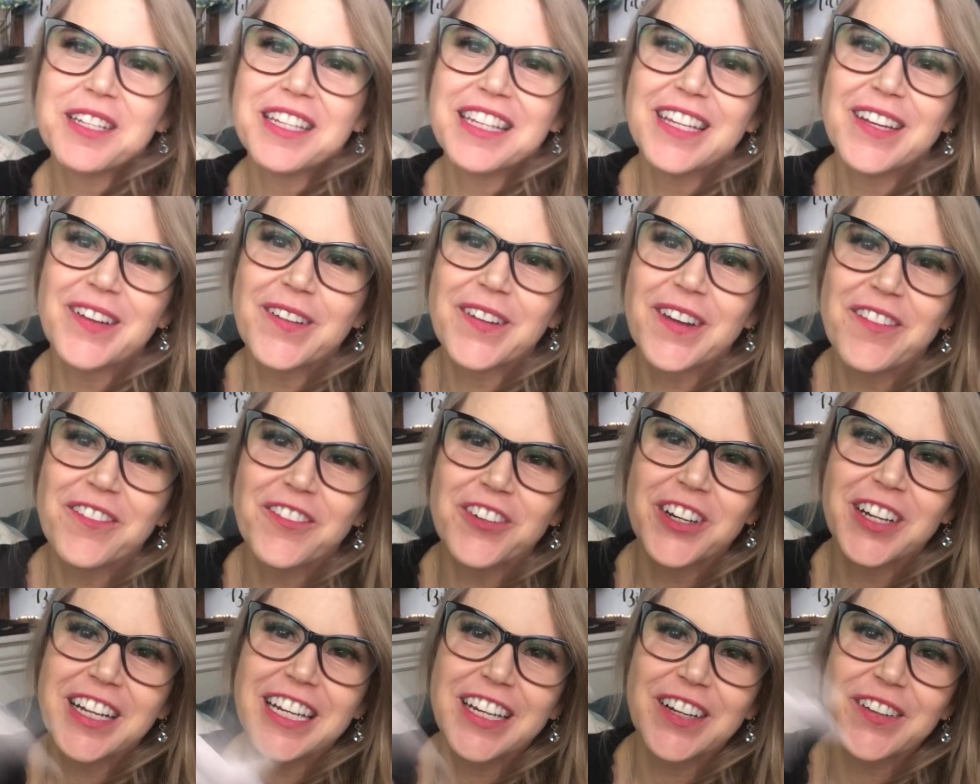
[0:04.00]
to the
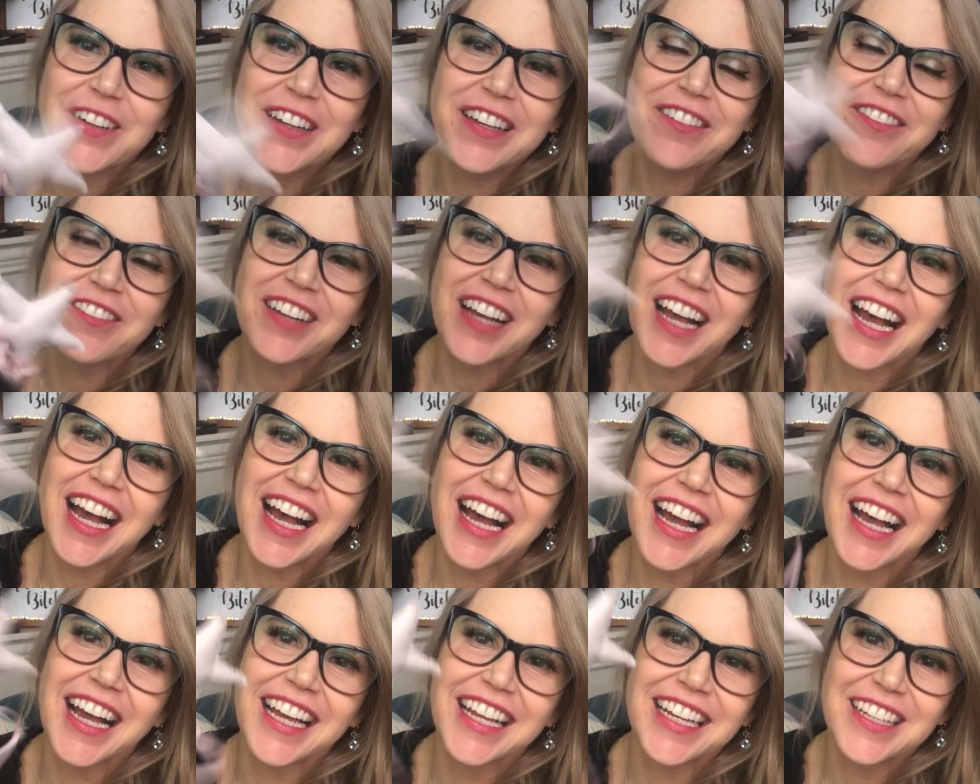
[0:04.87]
Irreverent Grief
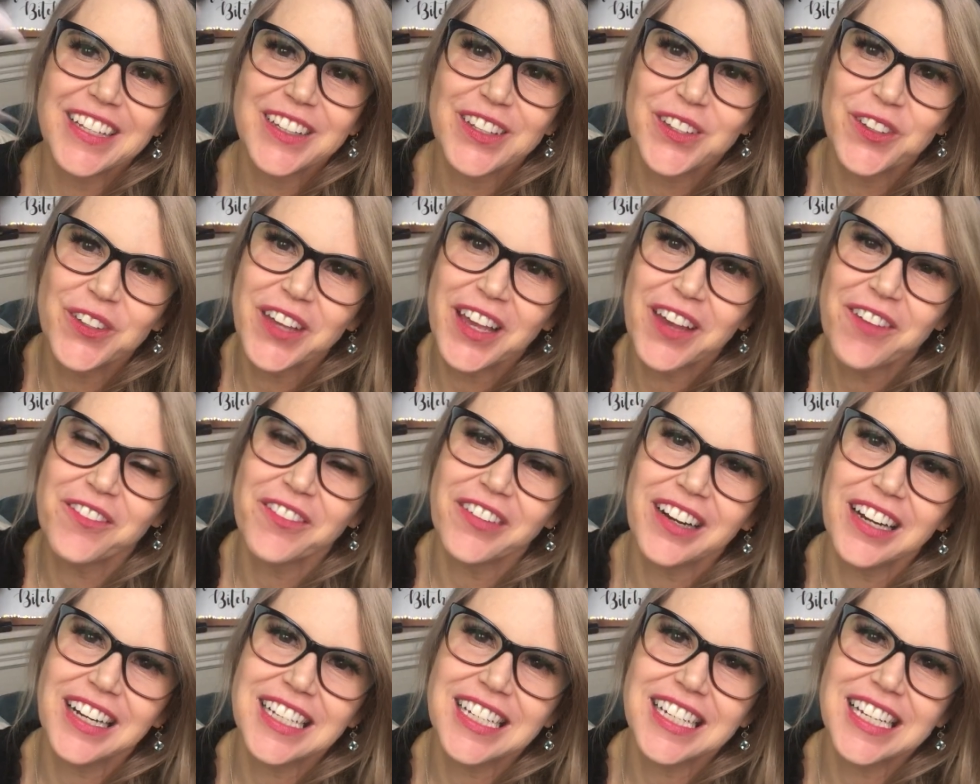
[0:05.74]
Guide. You get
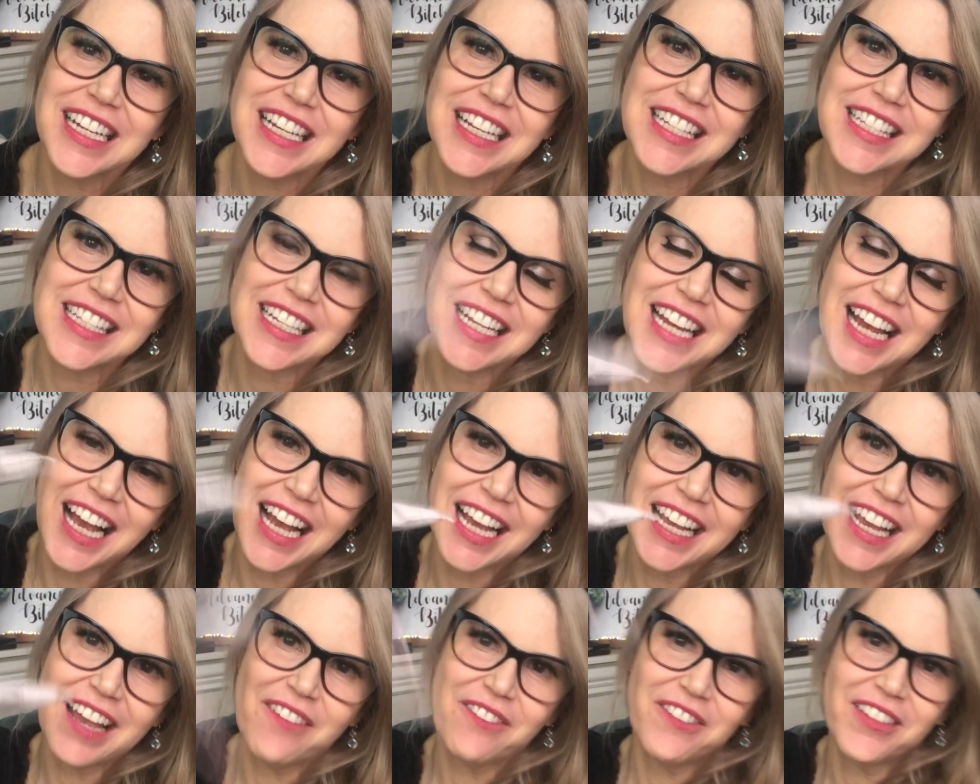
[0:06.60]
fairy dust, and
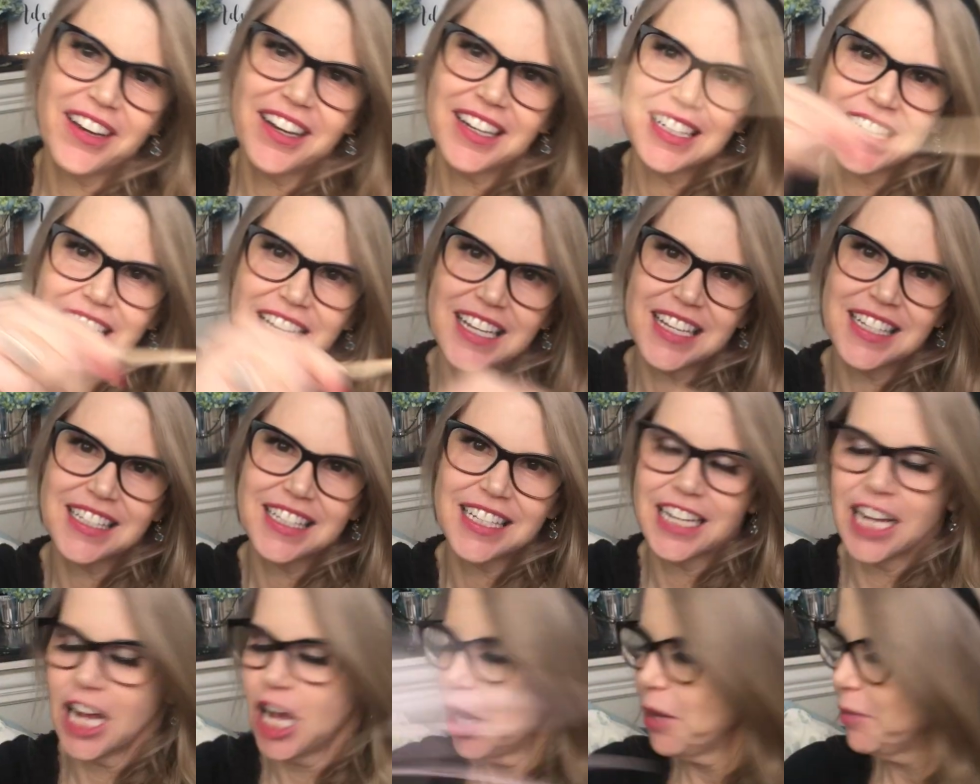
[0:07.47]
I get fairy dust,
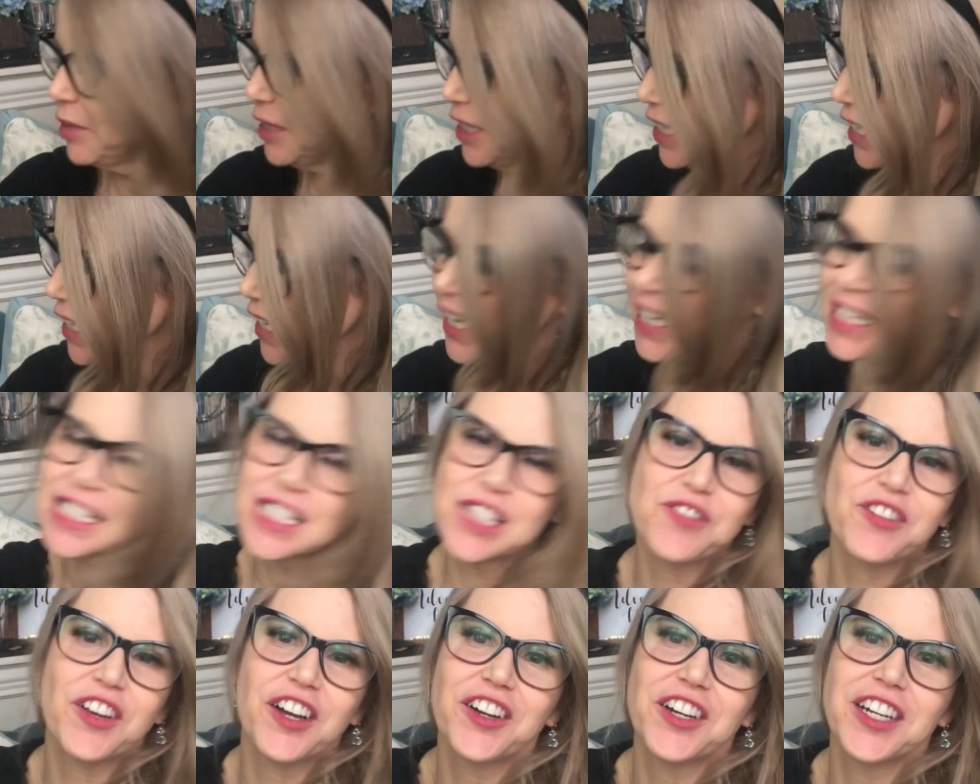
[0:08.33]
and Amelie
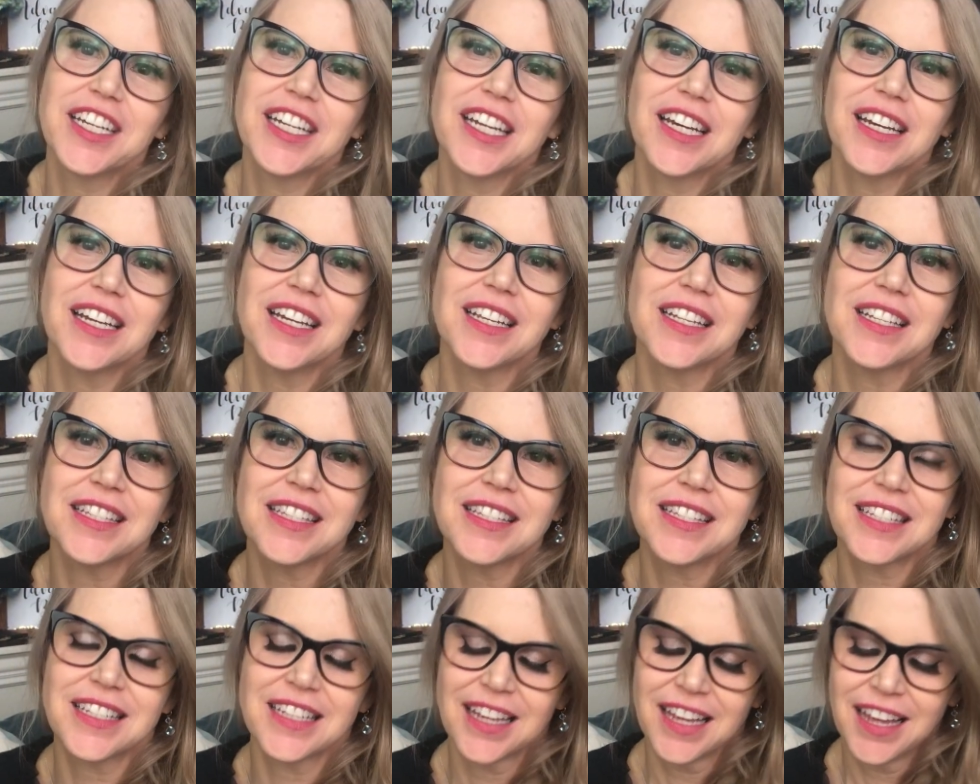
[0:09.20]
gets fairy
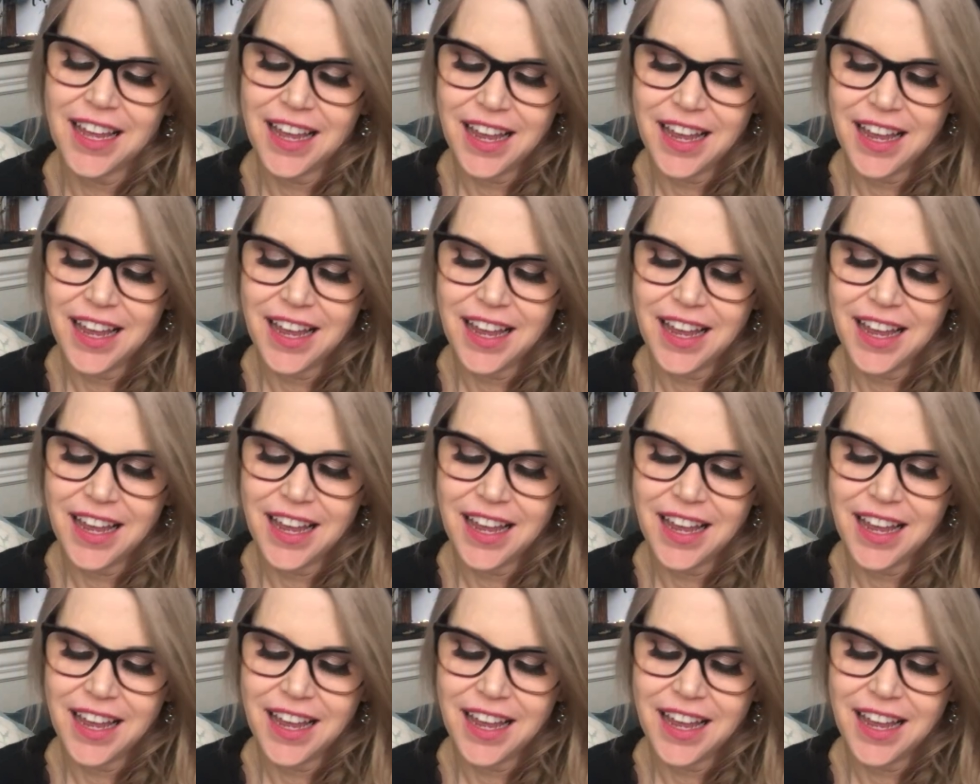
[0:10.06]
dust.